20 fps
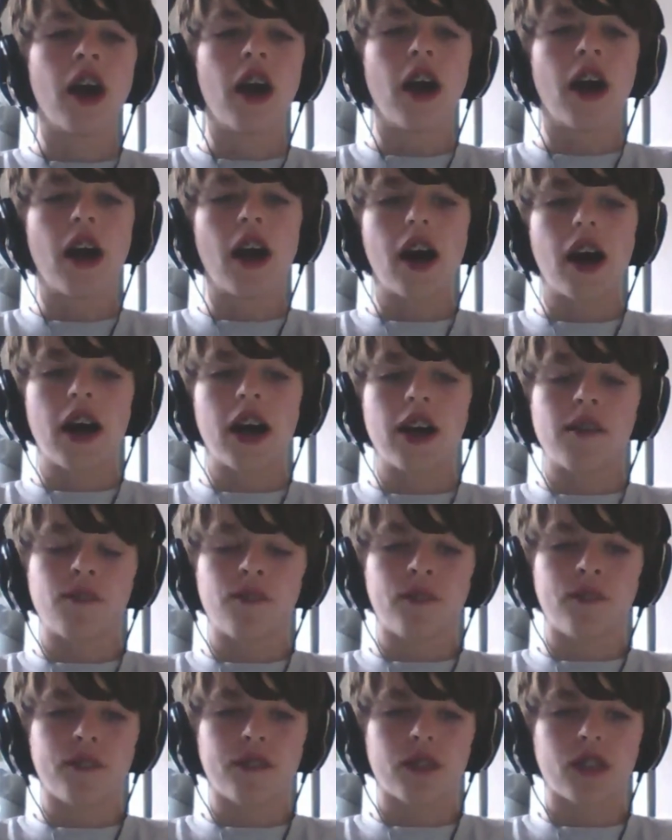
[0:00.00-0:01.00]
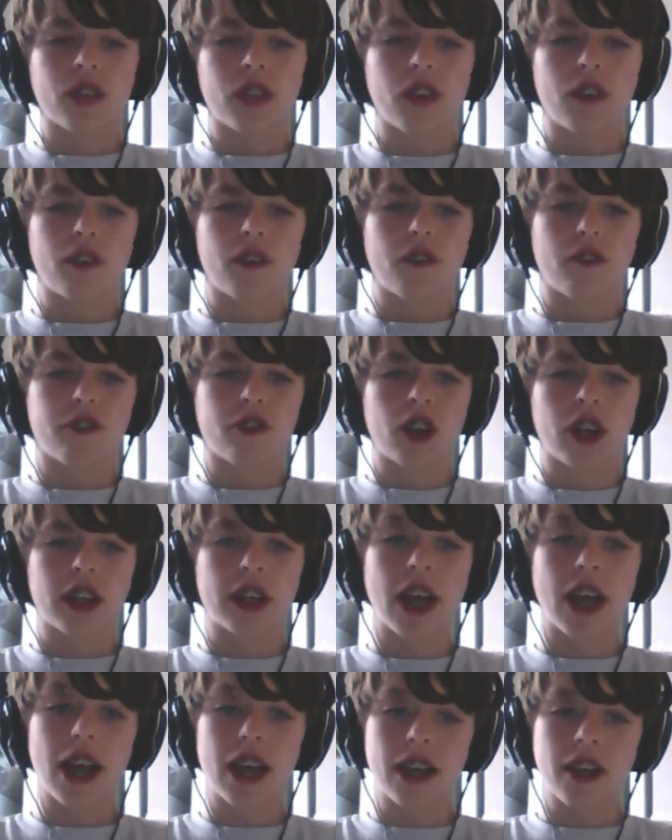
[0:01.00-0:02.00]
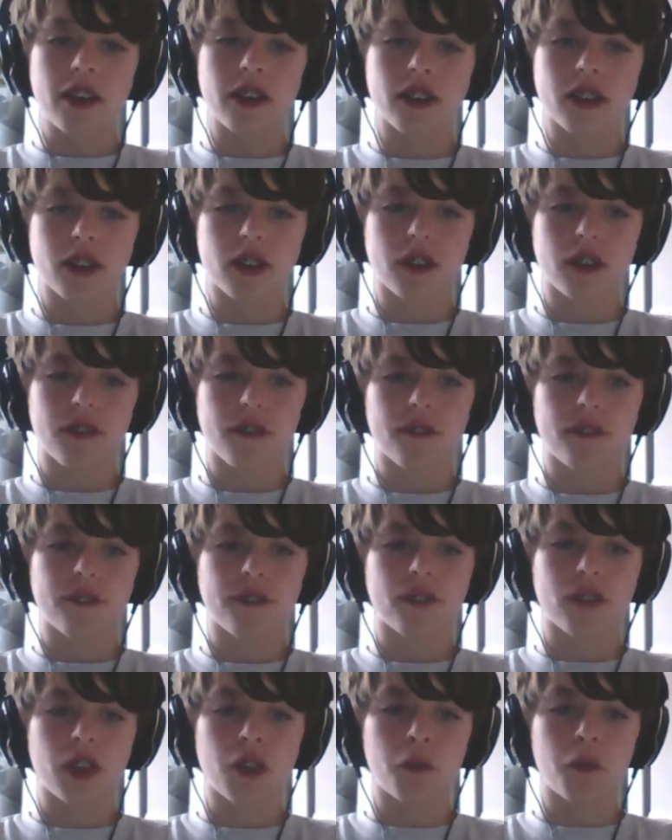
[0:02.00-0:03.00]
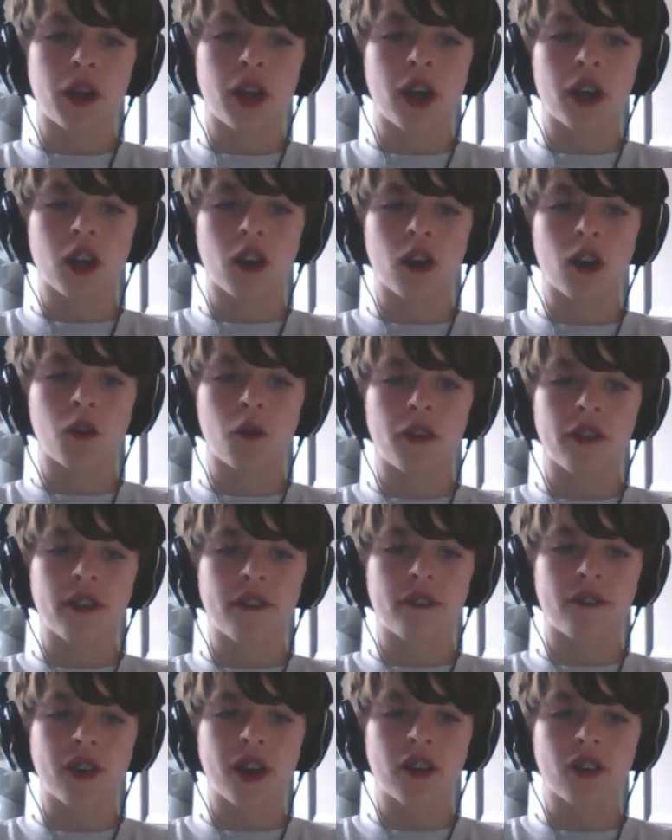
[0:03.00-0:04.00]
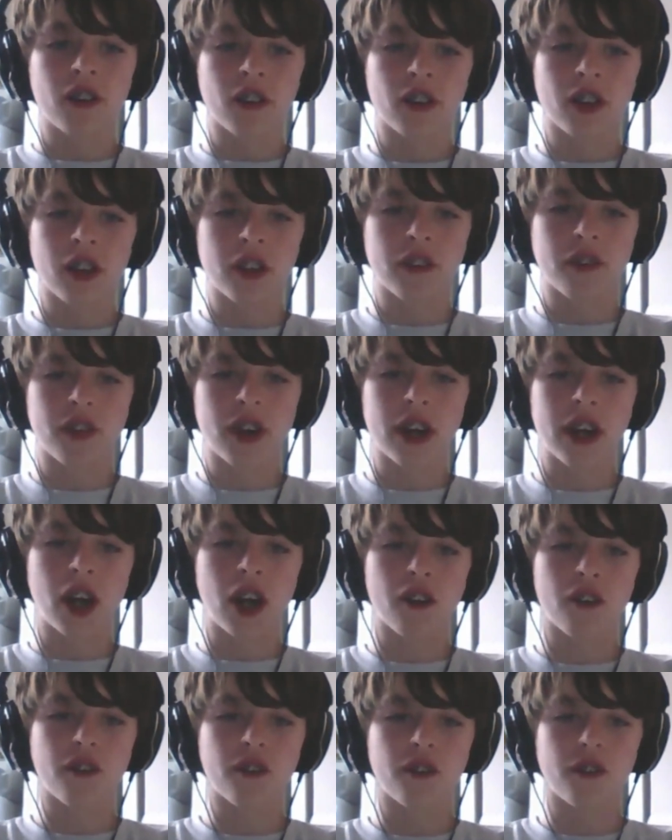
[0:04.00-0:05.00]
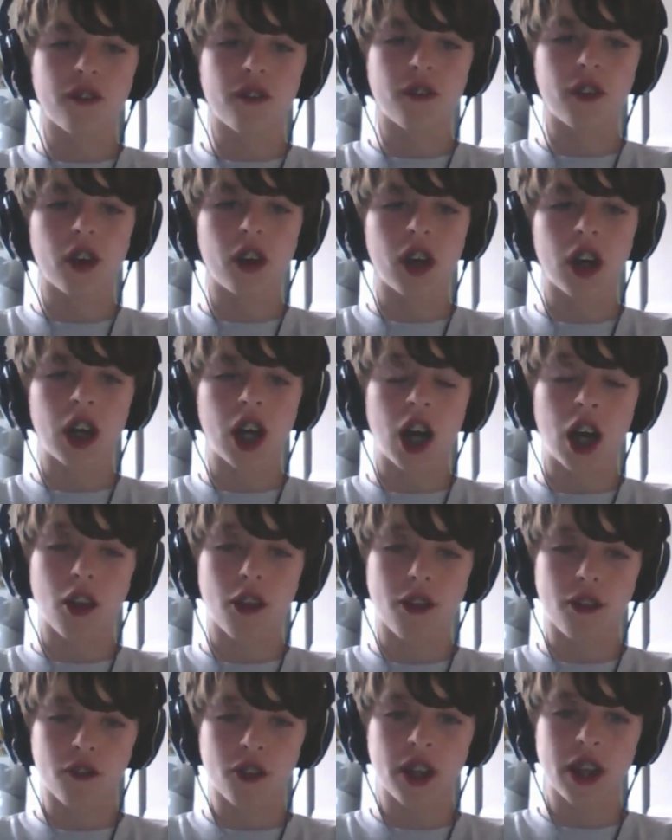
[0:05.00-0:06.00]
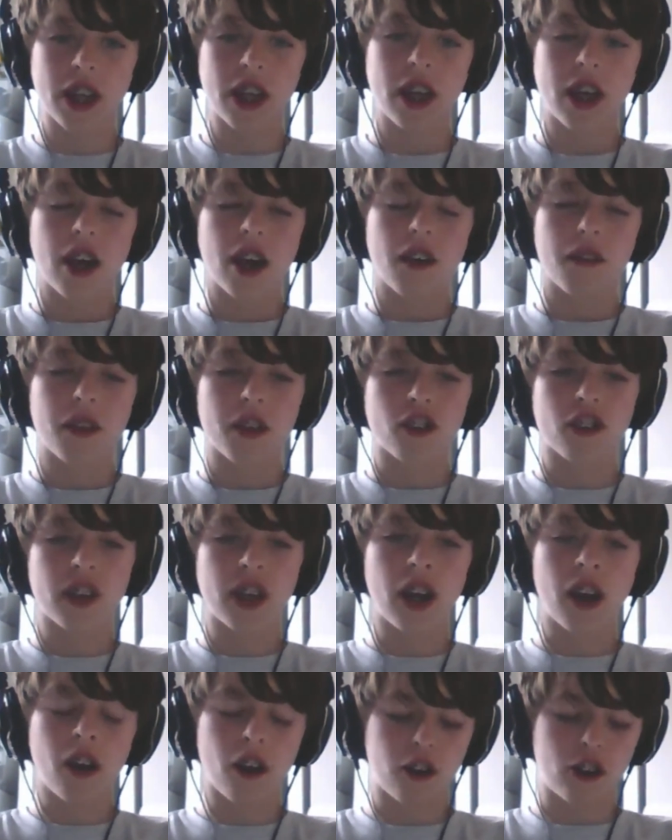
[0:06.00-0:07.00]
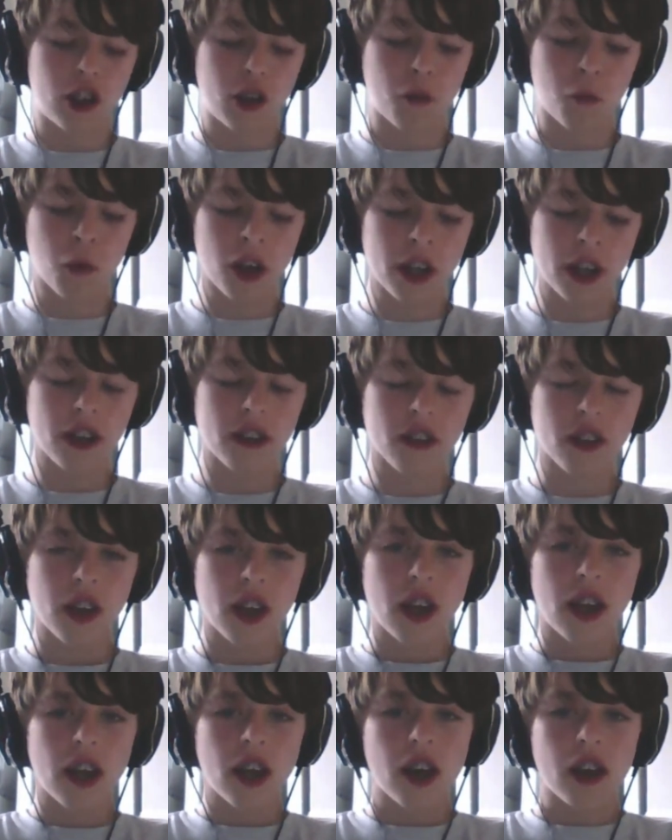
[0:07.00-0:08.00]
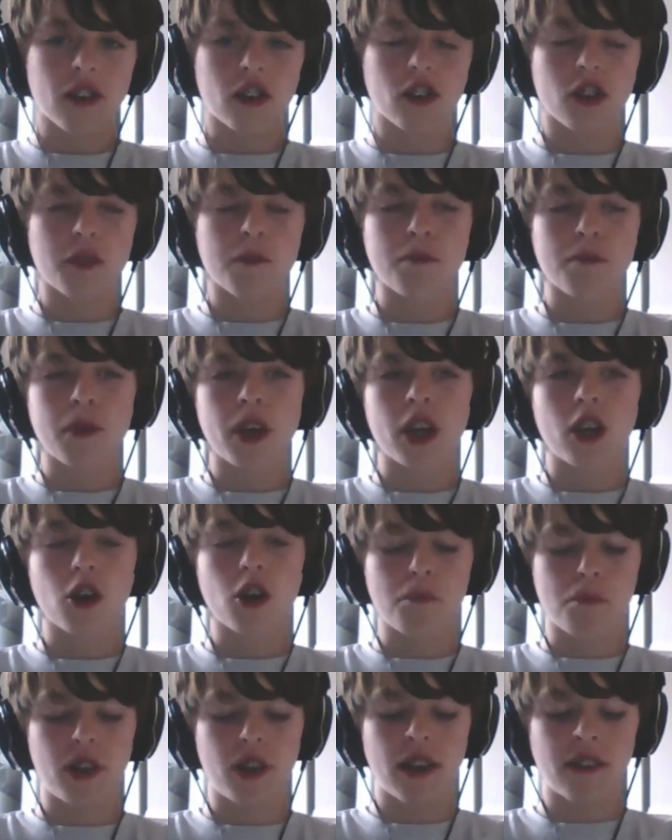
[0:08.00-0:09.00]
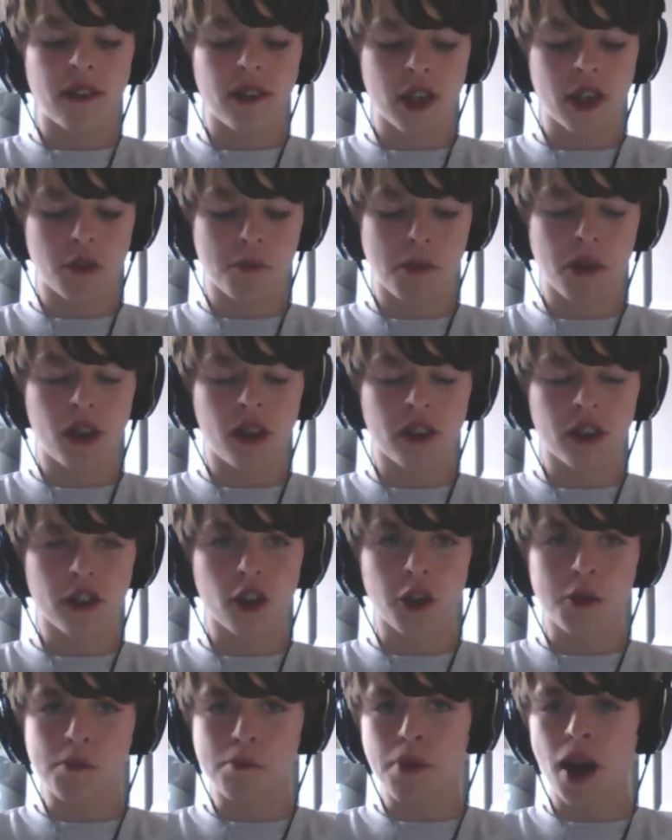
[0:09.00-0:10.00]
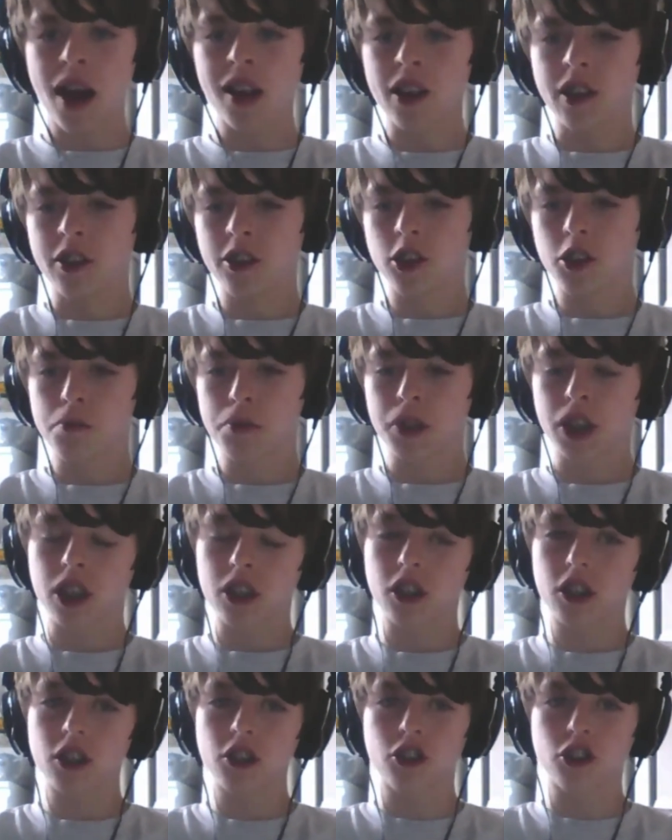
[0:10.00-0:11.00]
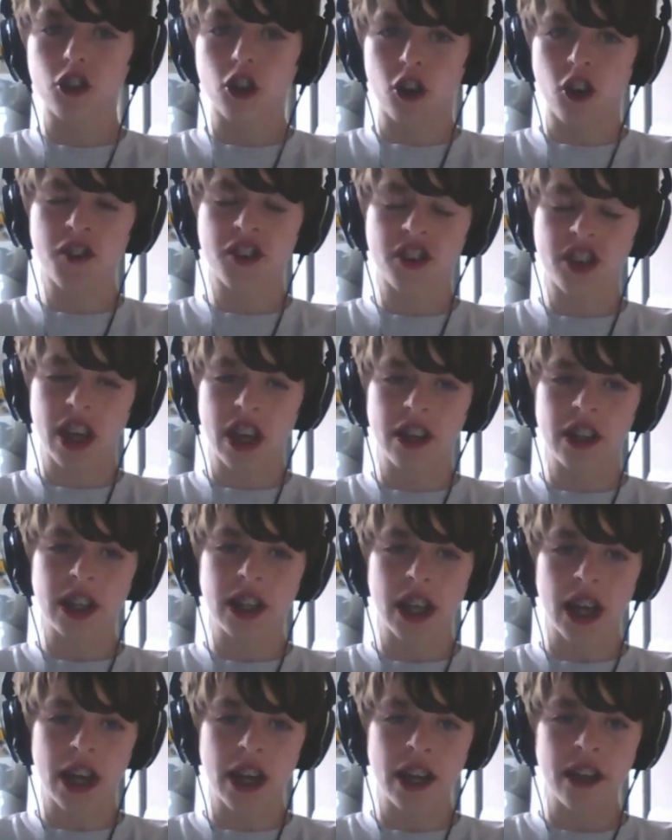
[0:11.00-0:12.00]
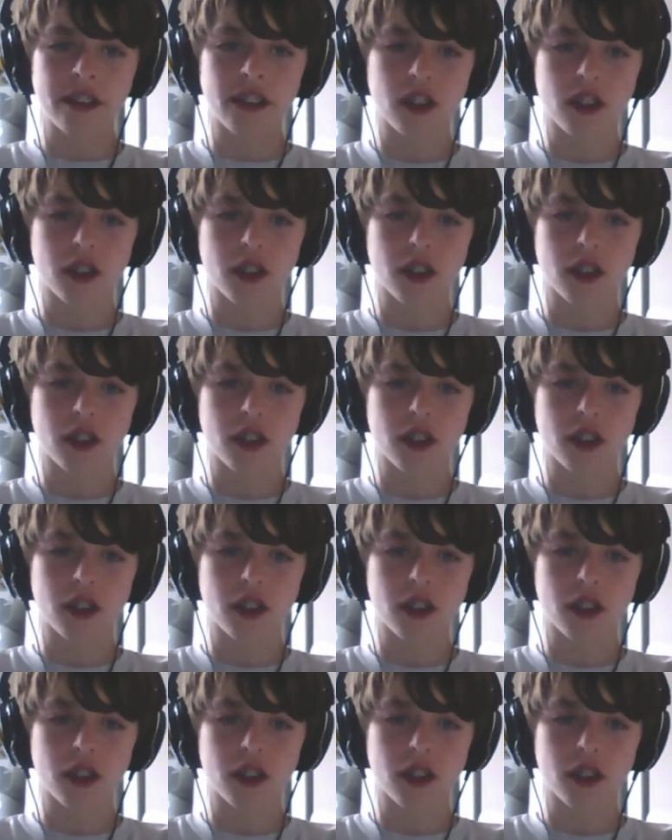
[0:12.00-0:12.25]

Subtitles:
For our case, we are going with the Fractal Design Define R3, that's the Arctic White, and some may complain that this build is unbalanced because of said case.